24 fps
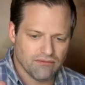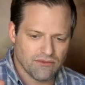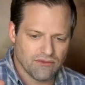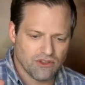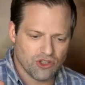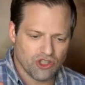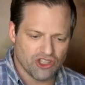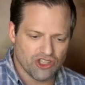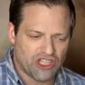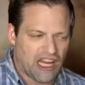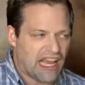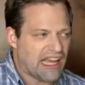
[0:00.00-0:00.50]

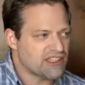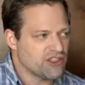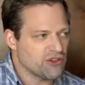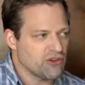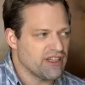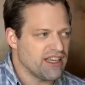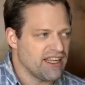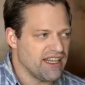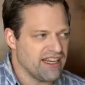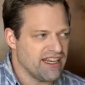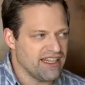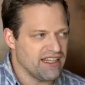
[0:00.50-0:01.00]

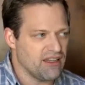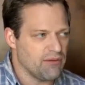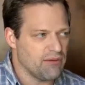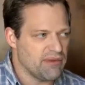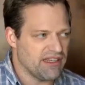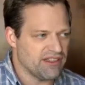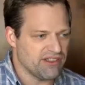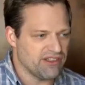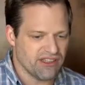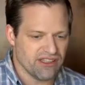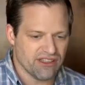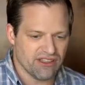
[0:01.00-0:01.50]
trajectory getting in the
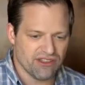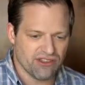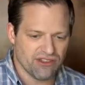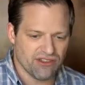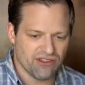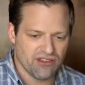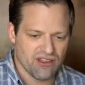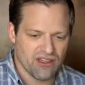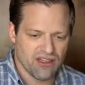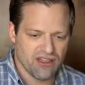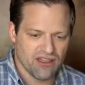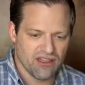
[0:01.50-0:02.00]

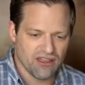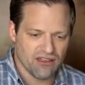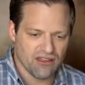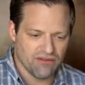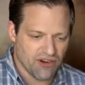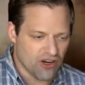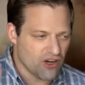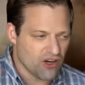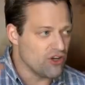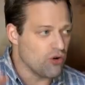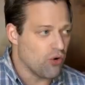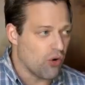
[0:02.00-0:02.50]
business
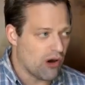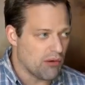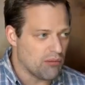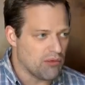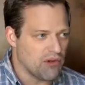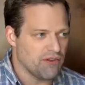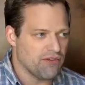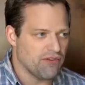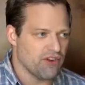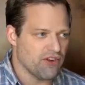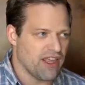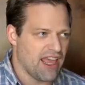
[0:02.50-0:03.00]
very
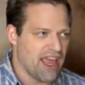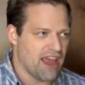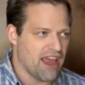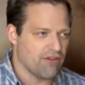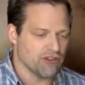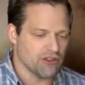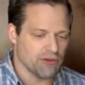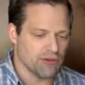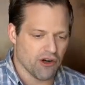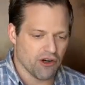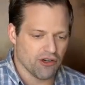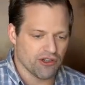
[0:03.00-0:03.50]
normal for the
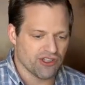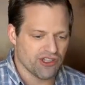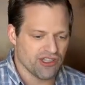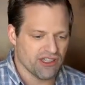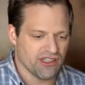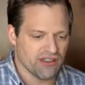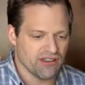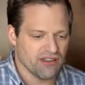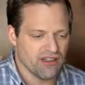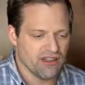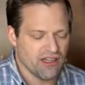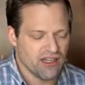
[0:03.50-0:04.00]
average
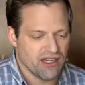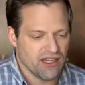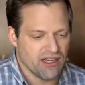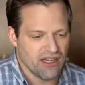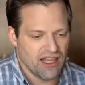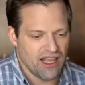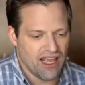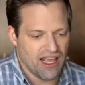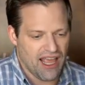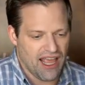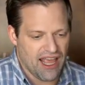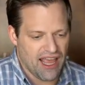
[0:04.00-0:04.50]
person
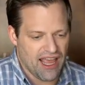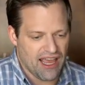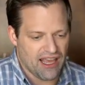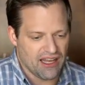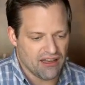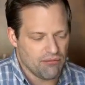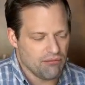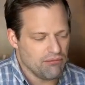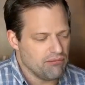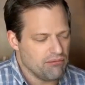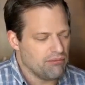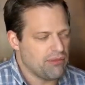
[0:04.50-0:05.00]

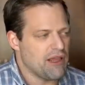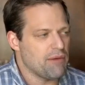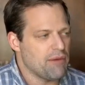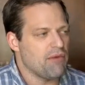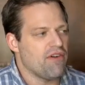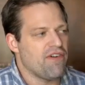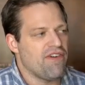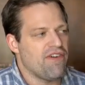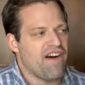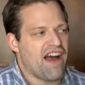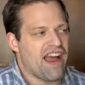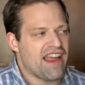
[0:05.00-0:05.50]
and
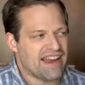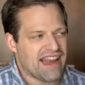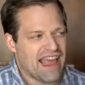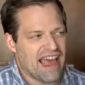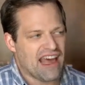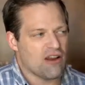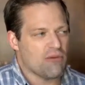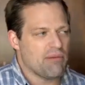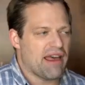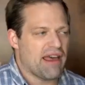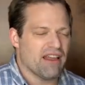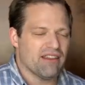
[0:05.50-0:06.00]
people find
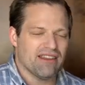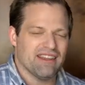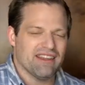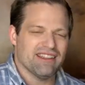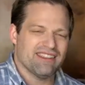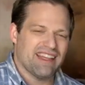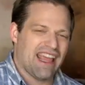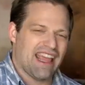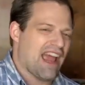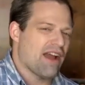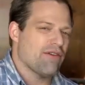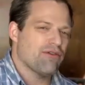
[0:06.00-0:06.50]
out about
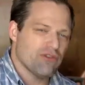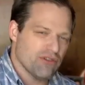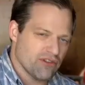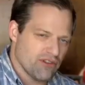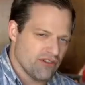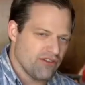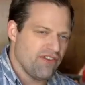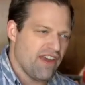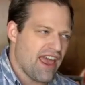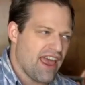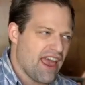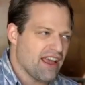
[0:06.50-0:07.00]
this after the
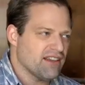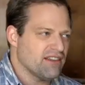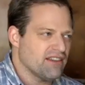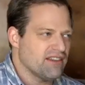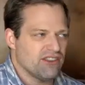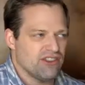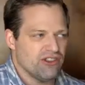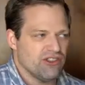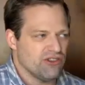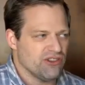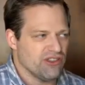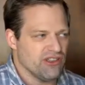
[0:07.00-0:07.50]
fact
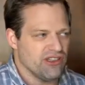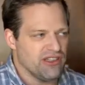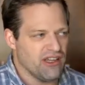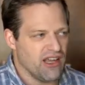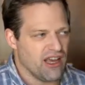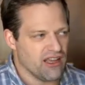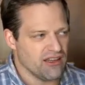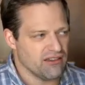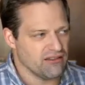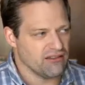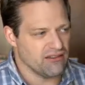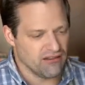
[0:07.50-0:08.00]
it's usually
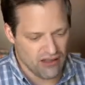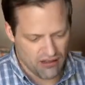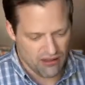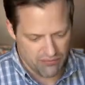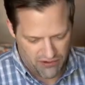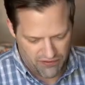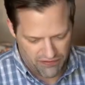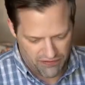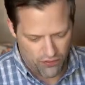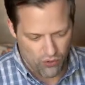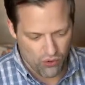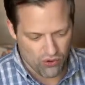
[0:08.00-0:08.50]
not uh,
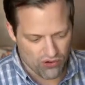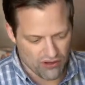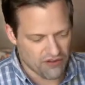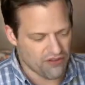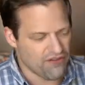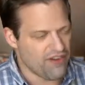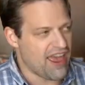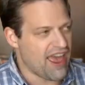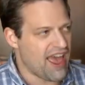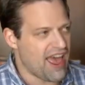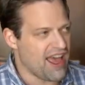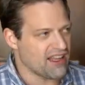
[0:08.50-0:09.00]
before the
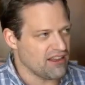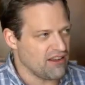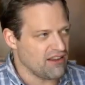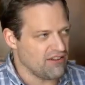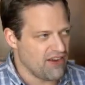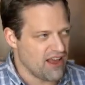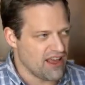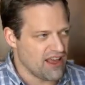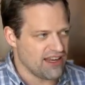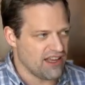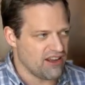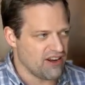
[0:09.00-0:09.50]
fact they
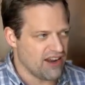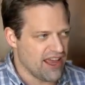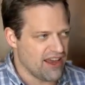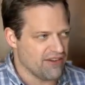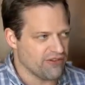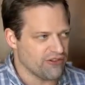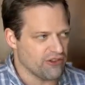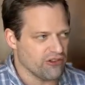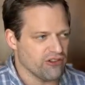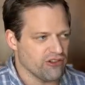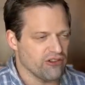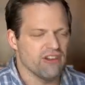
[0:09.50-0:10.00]
find out
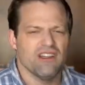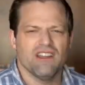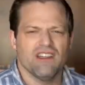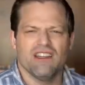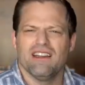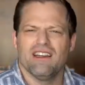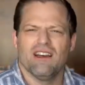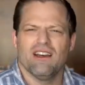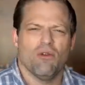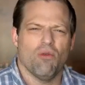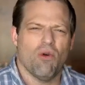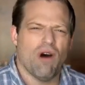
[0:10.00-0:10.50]
after
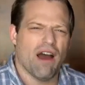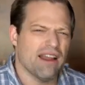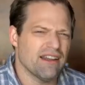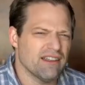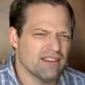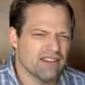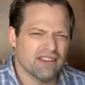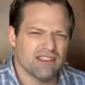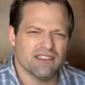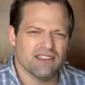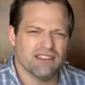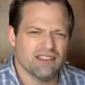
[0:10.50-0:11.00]
why
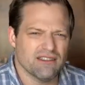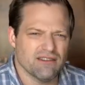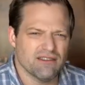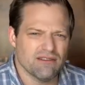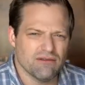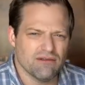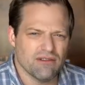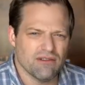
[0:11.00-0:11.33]
does this